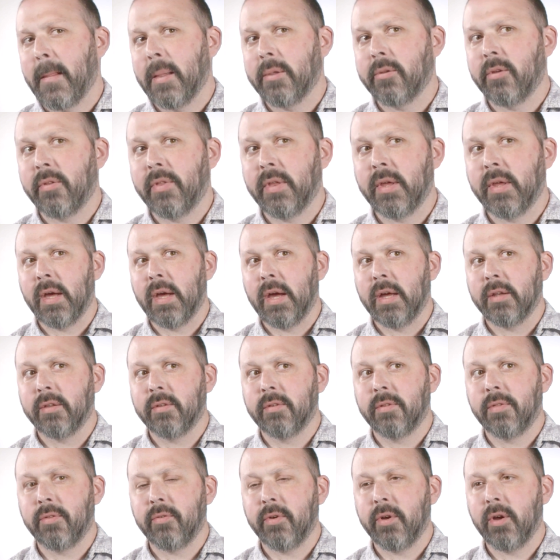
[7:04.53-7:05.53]
So I I had
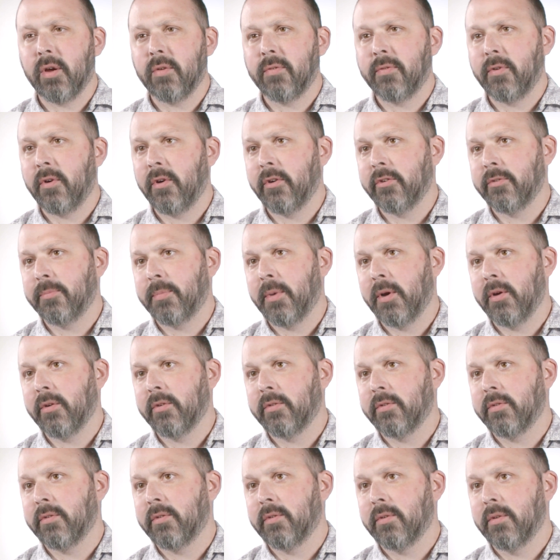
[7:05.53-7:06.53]
3 or 4
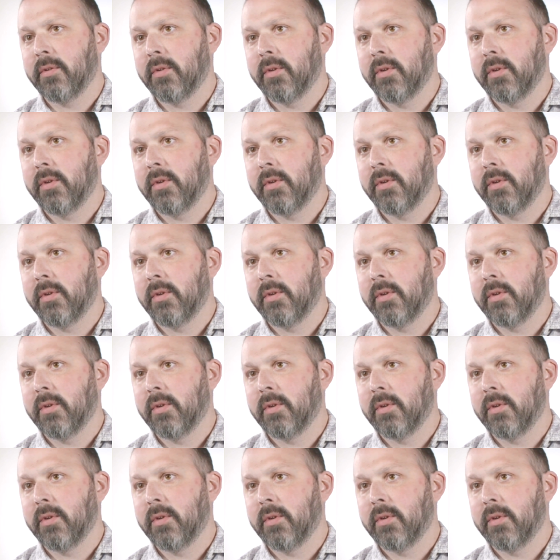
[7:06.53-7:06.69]
spots.